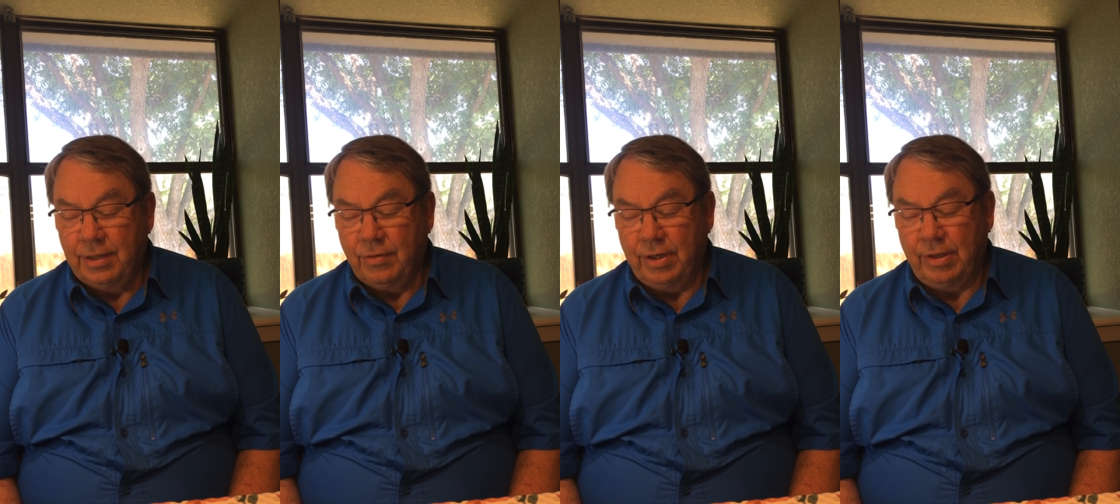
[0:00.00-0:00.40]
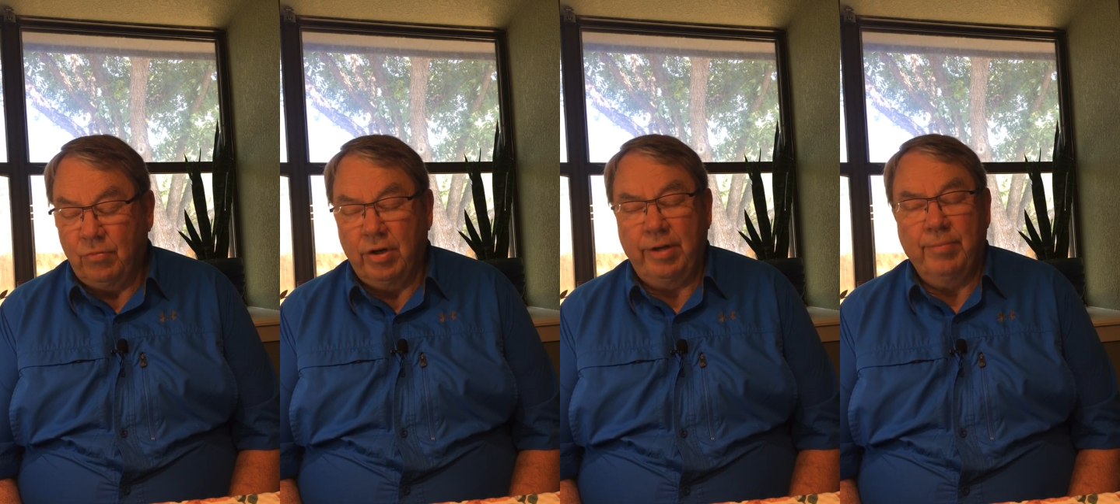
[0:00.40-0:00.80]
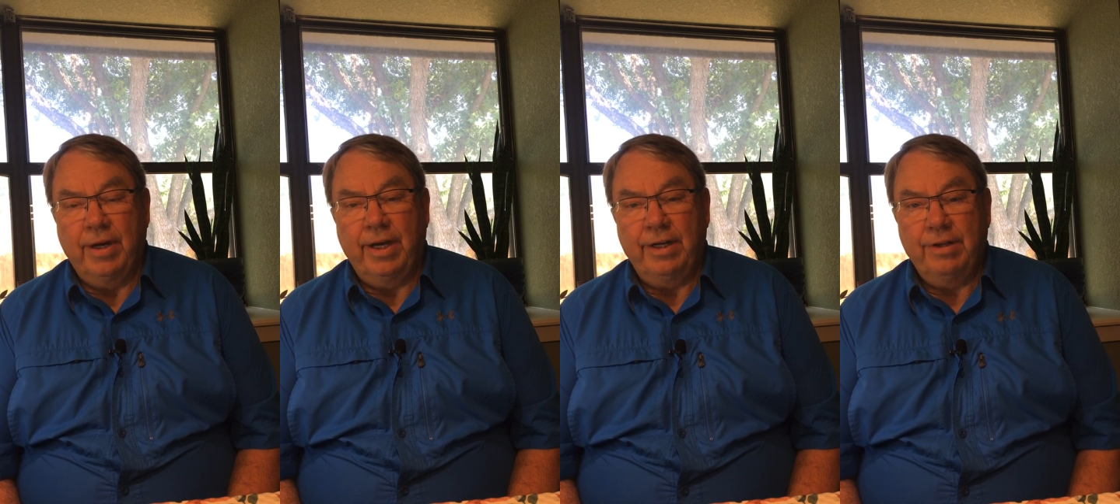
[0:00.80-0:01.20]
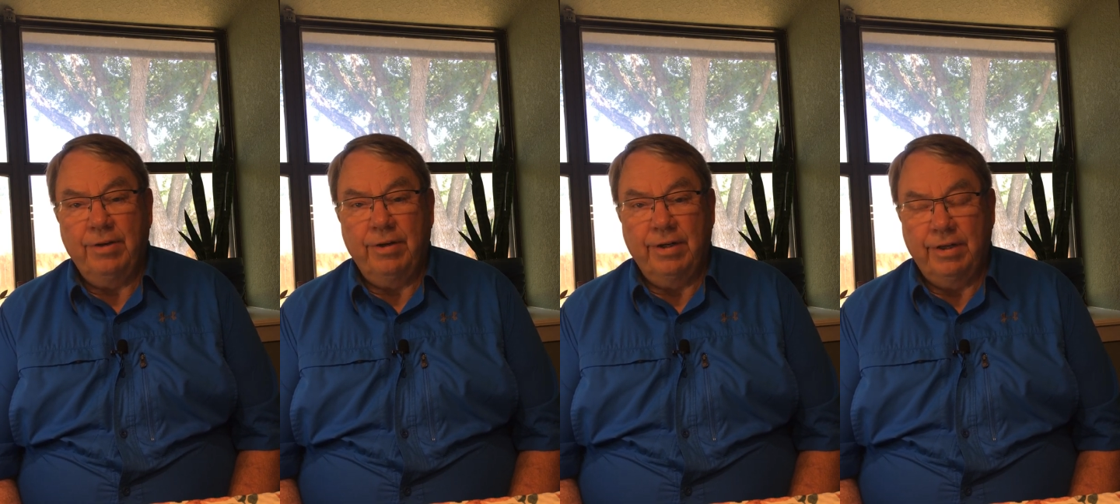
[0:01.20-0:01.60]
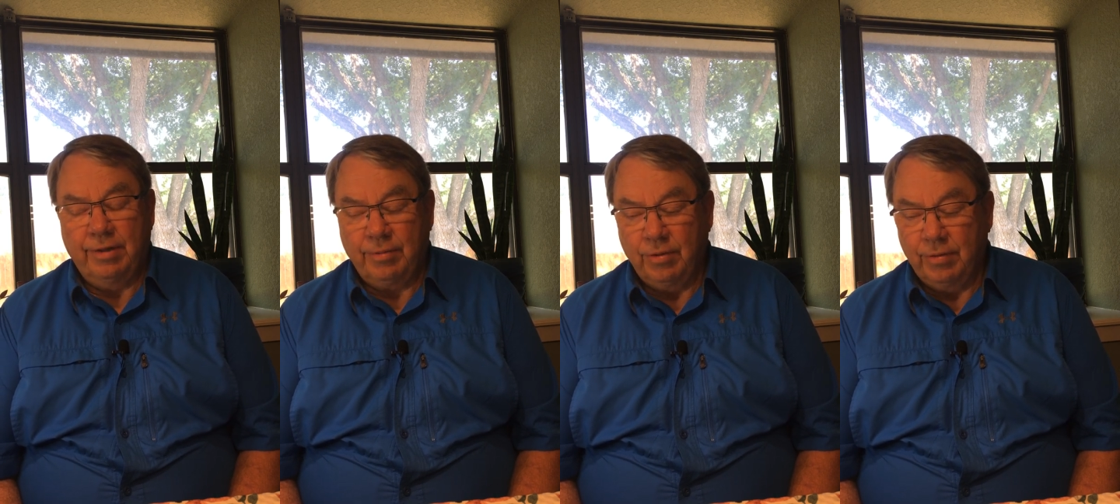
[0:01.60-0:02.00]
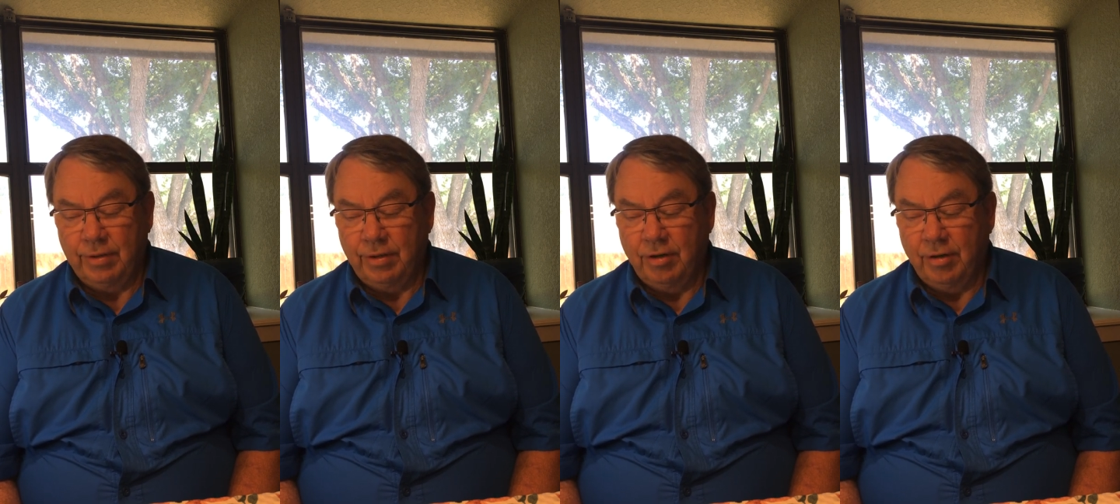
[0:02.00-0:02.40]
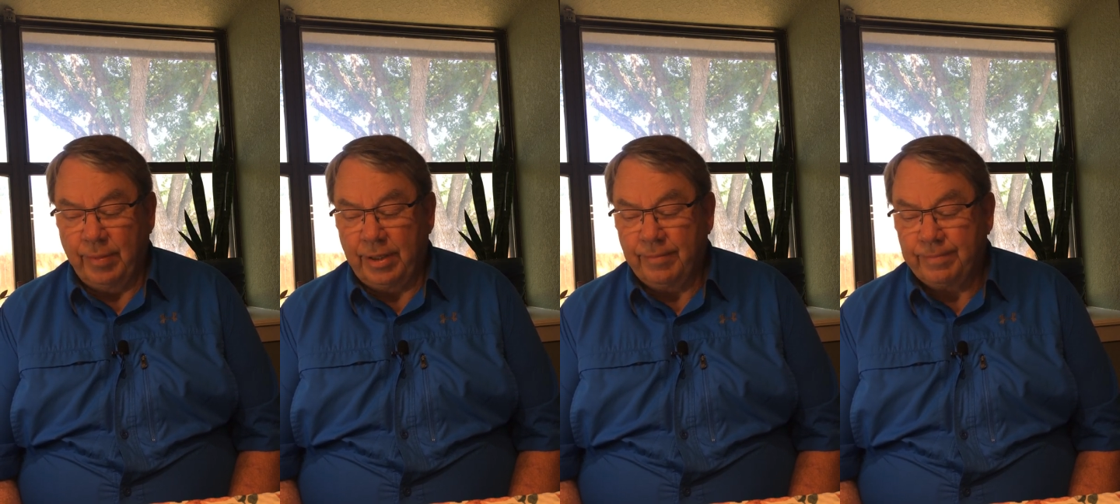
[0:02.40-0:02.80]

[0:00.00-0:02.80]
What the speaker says: We had Wade Mahaney, who ended up going to Army,